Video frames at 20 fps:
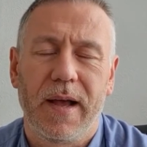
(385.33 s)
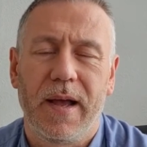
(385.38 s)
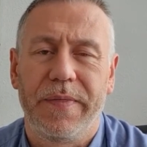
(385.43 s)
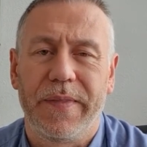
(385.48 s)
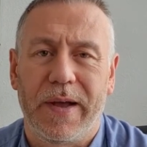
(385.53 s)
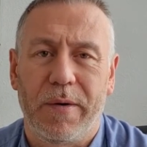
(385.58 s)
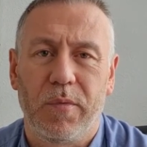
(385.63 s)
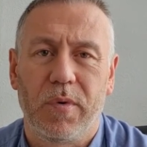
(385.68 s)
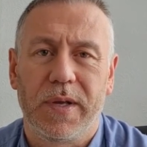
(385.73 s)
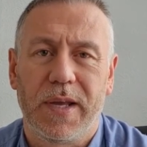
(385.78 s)

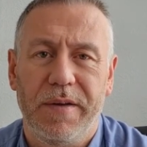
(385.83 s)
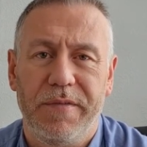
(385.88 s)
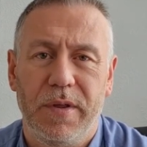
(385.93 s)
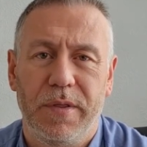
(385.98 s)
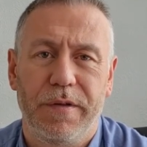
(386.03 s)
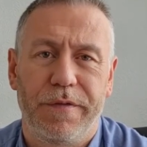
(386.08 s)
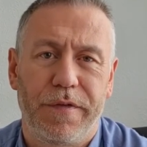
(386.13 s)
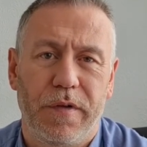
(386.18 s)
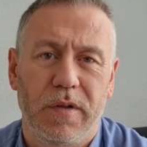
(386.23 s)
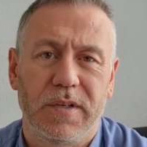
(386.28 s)
And that will give
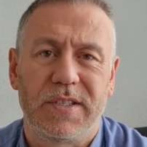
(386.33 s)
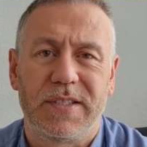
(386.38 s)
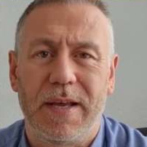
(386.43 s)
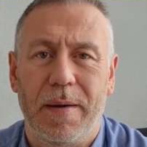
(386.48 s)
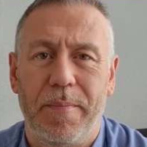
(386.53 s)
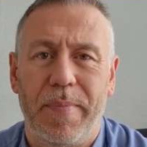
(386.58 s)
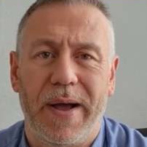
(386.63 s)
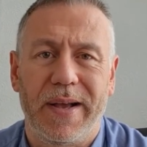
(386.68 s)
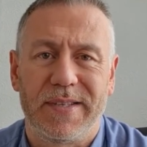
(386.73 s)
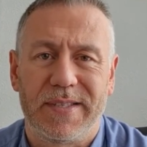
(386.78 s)
you the full
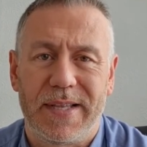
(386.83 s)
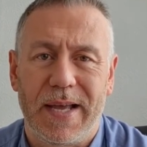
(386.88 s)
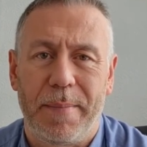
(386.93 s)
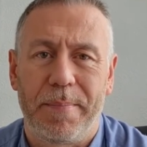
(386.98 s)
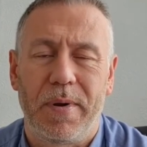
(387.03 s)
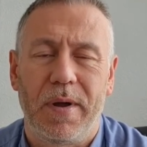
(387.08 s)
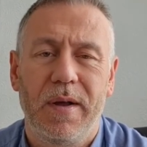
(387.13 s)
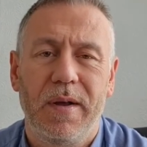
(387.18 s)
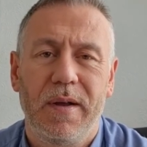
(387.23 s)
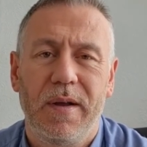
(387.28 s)
step by
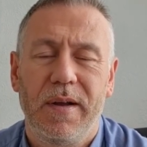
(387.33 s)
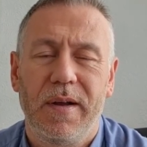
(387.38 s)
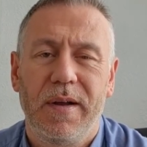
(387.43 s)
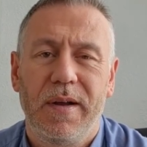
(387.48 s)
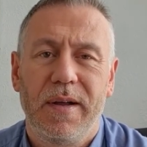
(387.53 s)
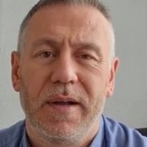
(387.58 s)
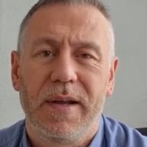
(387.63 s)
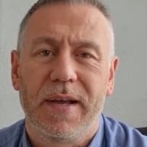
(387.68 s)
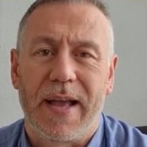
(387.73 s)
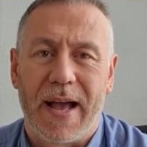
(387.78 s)
step
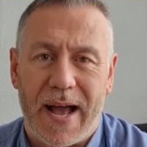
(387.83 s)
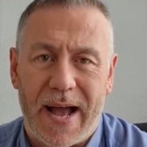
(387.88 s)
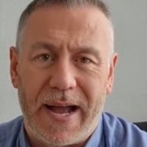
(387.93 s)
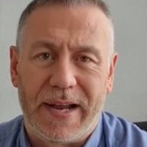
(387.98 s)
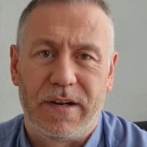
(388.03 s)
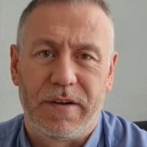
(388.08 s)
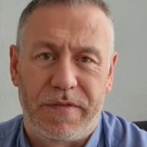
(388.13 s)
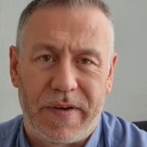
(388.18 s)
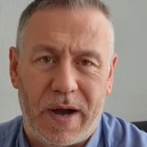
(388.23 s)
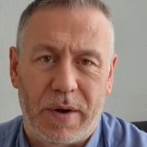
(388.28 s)

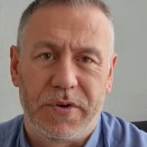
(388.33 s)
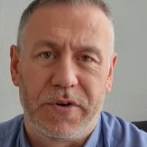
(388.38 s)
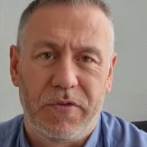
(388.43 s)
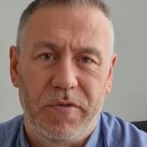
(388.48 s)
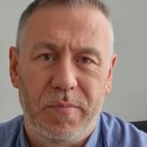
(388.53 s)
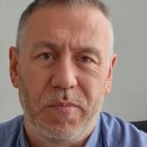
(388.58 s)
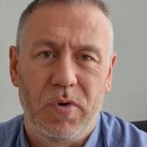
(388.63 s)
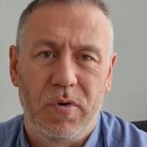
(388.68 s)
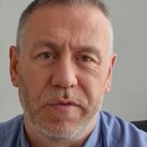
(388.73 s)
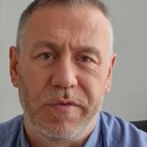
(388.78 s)
guide of how to
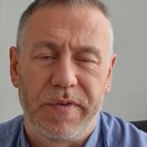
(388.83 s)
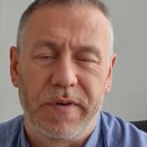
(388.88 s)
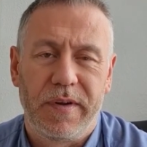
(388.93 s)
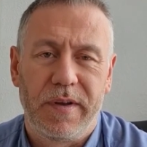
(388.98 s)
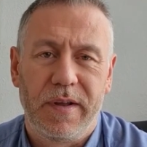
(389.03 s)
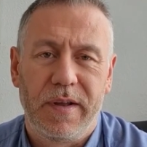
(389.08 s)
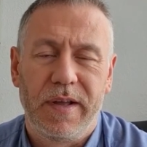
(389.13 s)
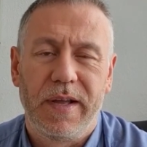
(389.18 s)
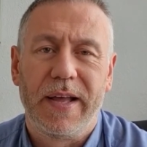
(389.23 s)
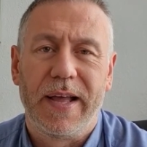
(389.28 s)
remove
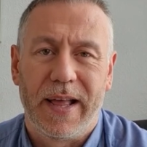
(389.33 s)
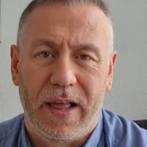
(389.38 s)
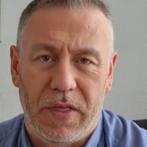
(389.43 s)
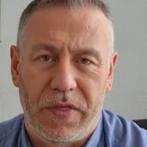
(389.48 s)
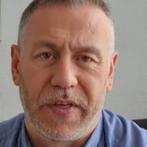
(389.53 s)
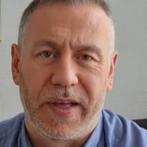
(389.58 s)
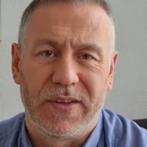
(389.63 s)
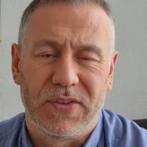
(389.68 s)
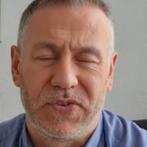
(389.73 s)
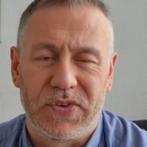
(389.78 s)

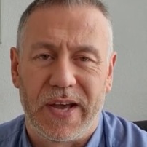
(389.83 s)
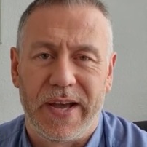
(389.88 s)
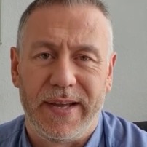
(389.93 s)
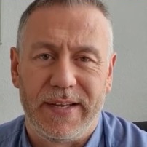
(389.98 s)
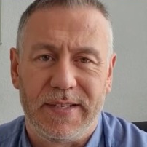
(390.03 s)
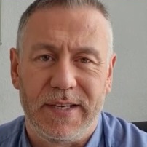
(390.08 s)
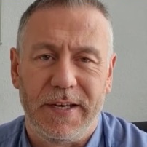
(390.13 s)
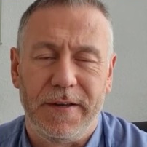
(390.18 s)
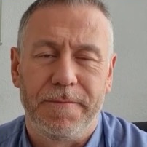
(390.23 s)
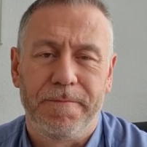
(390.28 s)
health
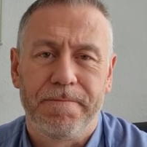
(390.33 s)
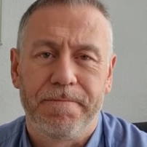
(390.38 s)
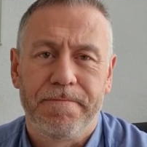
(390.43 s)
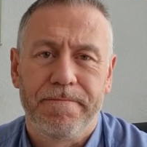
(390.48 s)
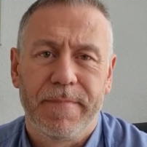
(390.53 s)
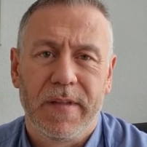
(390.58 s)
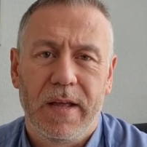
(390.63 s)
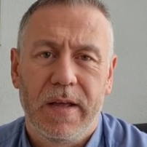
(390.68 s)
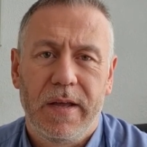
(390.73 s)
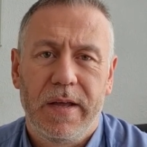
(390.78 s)
anxiety.
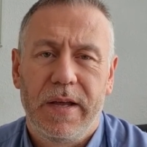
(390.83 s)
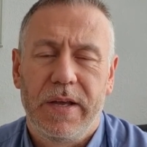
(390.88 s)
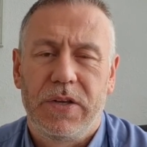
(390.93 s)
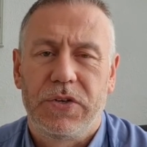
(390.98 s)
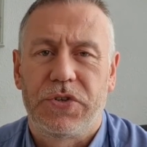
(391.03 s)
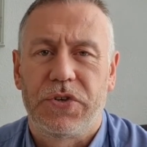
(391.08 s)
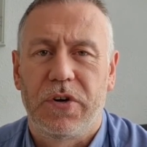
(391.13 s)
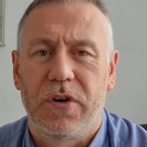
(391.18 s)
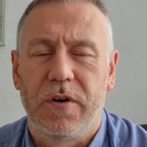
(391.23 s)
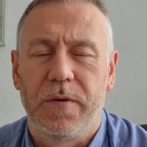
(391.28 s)

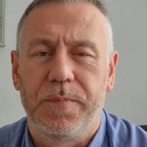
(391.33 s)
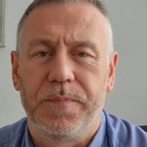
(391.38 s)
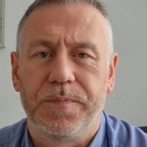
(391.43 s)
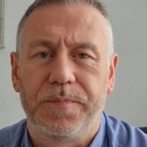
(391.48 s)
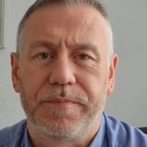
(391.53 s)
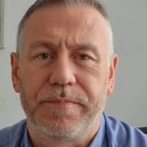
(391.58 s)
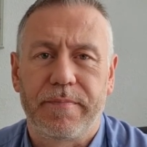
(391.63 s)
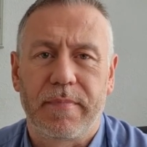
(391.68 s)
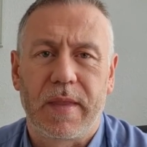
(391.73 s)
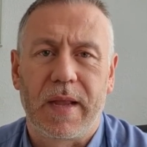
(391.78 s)
So
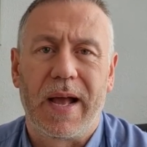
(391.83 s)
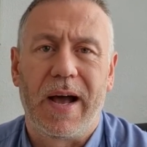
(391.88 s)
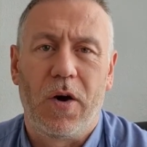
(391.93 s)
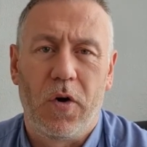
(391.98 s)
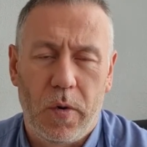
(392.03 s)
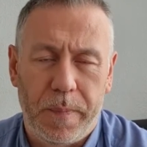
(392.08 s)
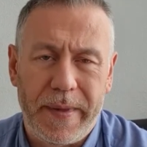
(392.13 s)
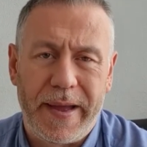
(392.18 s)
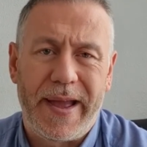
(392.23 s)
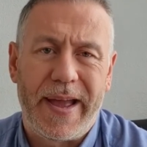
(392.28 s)
I
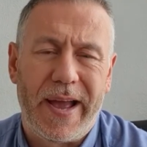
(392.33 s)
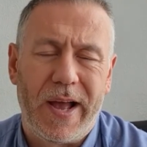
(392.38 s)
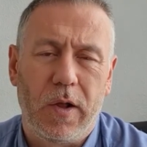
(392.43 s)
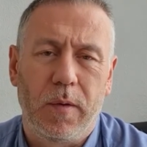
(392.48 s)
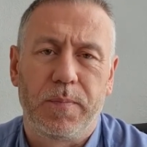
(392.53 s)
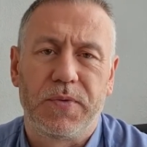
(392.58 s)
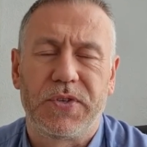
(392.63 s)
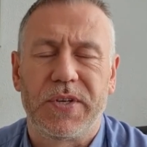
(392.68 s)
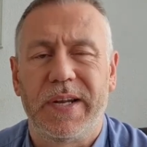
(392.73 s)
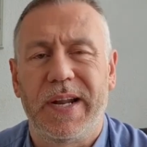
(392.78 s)
hope it
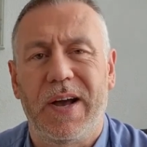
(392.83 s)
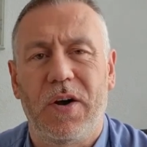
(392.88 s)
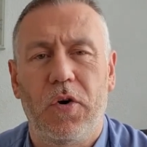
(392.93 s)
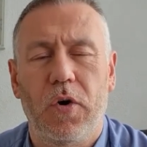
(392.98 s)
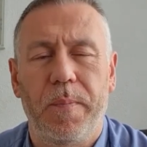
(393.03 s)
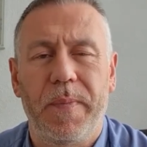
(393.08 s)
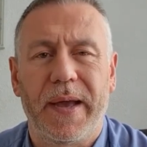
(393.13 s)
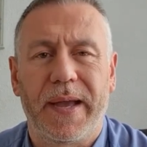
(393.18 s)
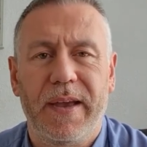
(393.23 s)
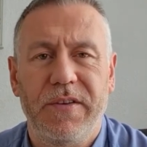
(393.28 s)
helps and I
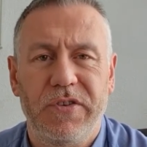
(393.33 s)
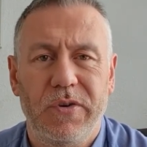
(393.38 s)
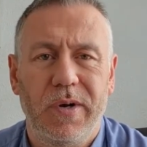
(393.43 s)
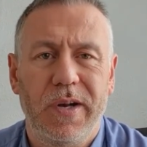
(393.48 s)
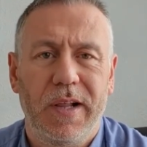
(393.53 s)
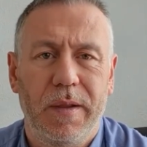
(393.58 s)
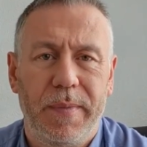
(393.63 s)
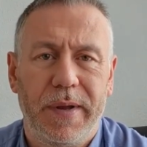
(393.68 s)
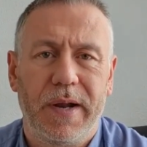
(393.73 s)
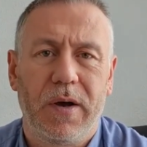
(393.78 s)
hope that gives you a
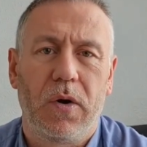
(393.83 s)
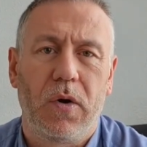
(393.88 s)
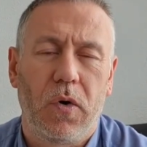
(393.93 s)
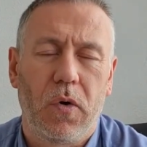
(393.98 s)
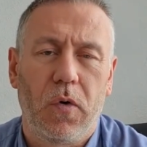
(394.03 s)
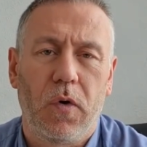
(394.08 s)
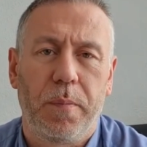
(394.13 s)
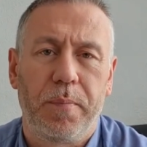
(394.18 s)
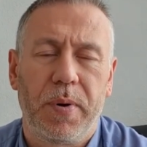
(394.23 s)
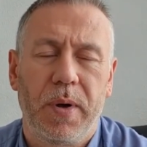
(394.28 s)
little bit of
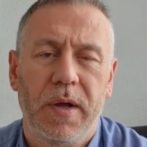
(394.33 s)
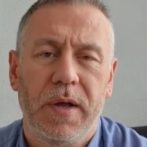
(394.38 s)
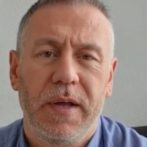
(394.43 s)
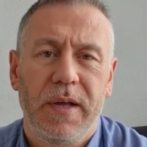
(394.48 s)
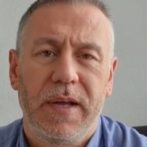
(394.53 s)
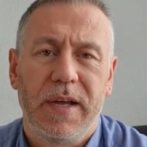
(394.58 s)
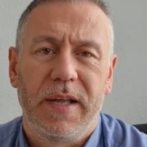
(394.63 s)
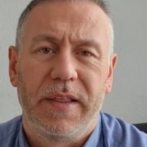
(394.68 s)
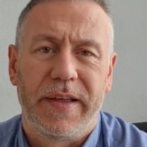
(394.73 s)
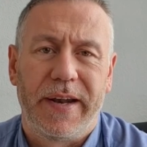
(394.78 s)
hope
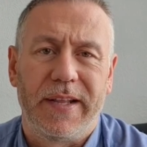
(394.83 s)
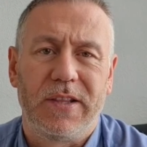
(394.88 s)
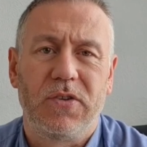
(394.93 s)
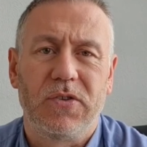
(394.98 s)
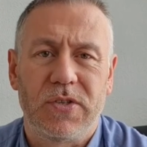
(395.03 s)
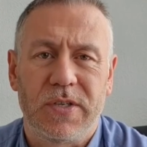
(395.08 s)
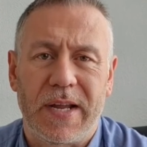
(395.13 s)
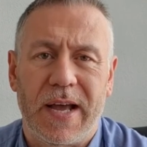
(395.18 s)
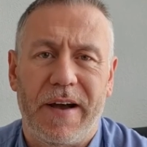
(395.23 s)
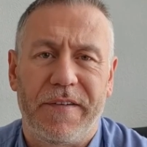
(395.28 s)
that it
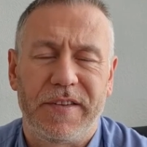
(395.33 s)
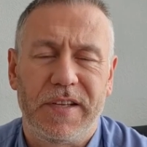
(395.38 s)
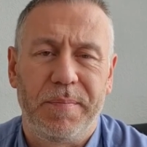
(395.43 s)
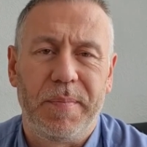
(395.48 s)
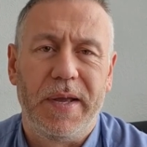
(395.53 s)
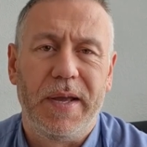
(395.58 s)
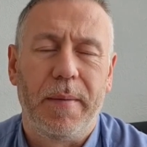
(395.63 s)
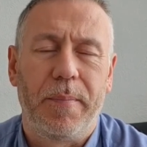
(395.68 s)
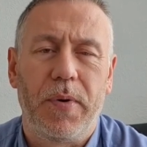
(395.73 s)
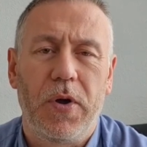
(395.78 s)
doesn't have to
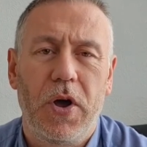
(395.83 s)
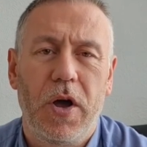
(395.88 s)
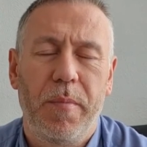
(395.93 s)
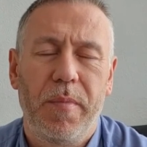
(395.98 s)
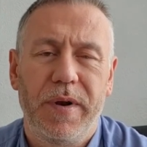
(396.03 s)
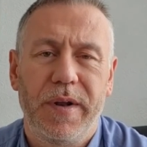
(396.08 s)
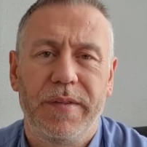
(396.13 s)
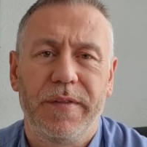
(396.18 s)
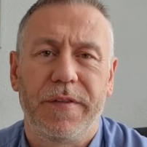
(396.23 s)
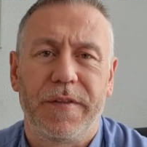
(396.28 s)
be a
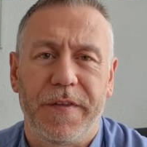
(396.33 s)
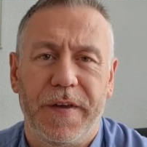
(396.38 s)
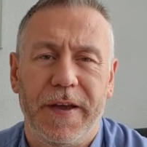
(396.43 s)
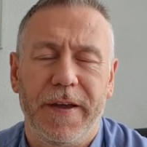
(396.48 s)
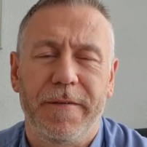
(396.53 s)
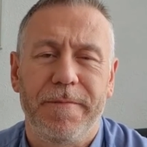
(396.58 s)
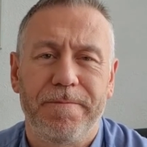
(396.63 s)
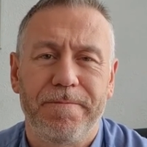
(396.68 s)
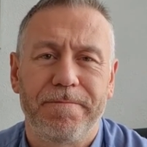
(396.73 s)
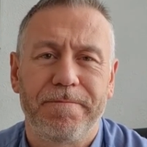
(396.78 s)
permanent
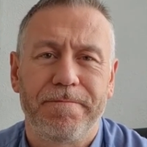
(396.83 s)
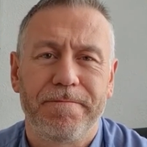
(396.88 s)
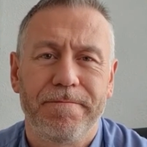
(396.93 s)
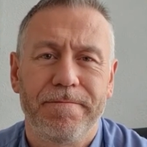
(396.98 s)
thing.